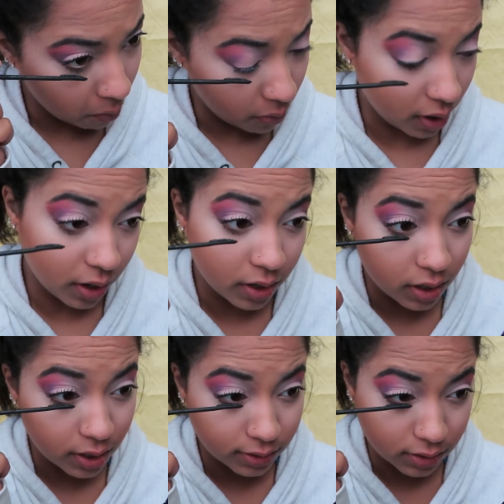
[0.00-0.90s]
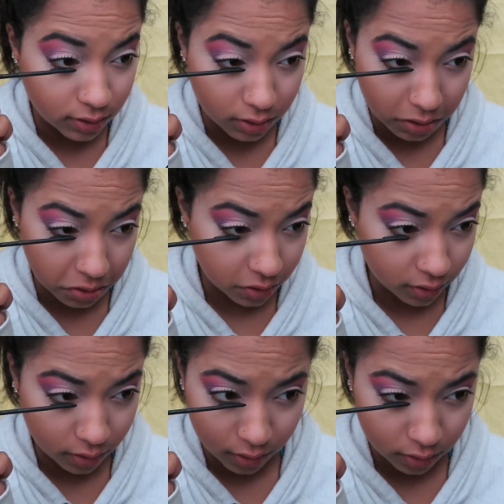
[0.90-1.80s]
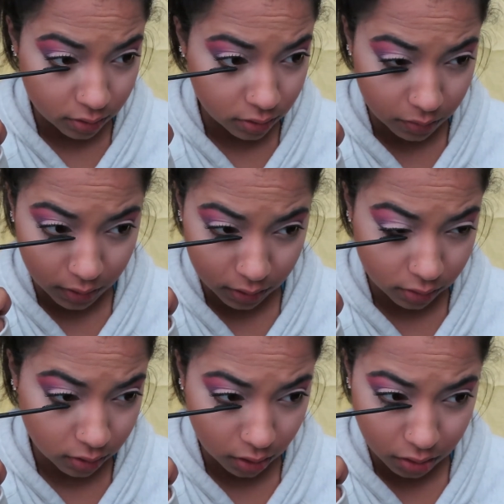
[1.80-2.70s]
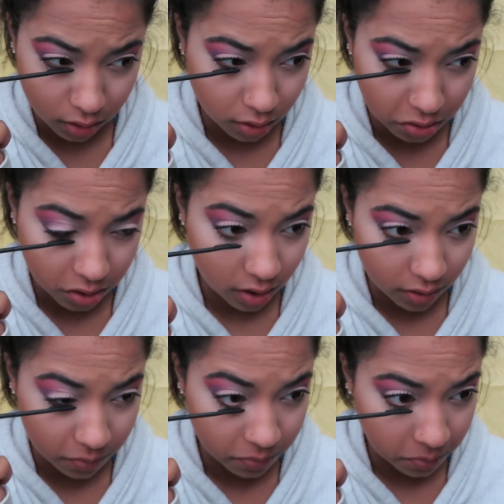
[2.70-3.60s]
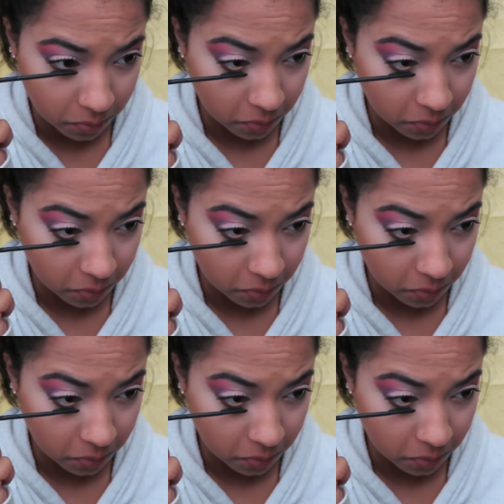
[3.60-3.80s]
but it still is doing such a good job.